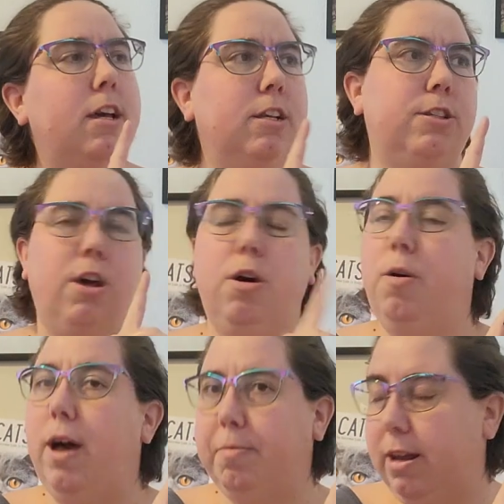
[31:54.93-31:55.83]
So
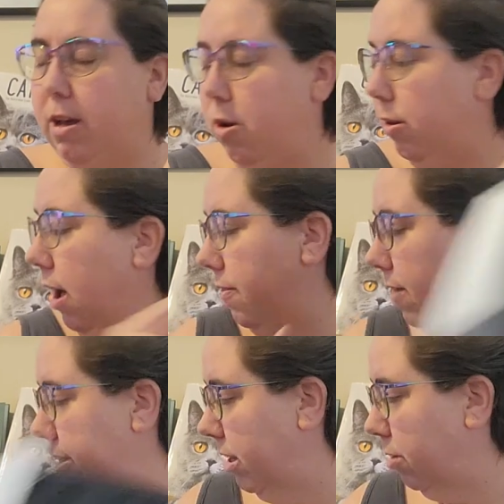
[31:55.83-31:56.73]
I'm going to hold off
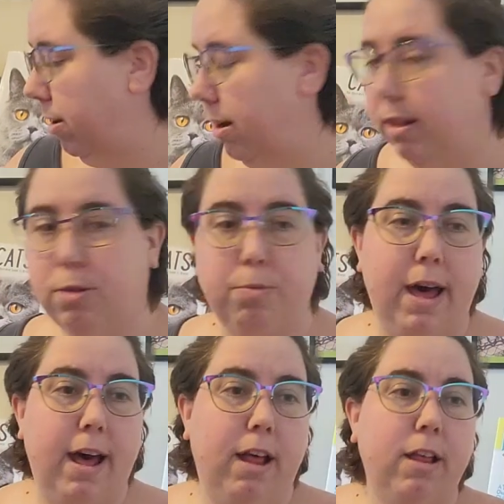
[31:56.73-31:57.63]
on this one as
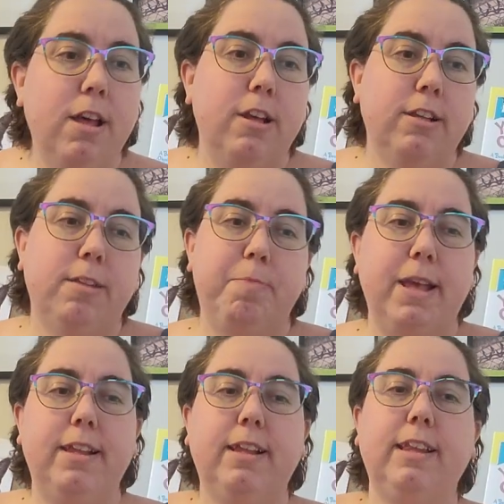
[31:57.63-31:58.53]
well. So
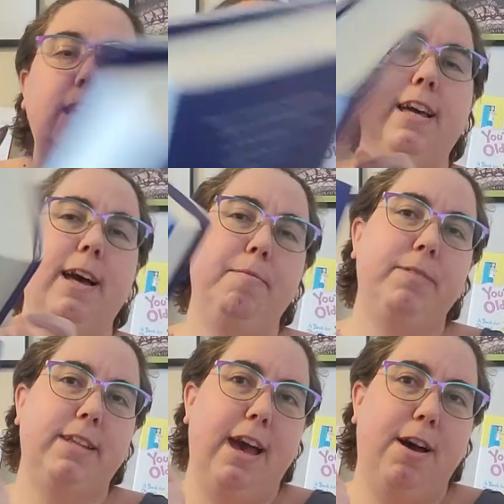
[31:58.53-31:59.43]
basically it comes
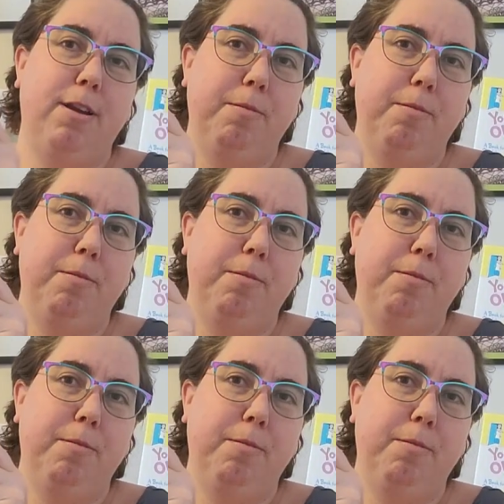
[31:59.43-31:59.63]
down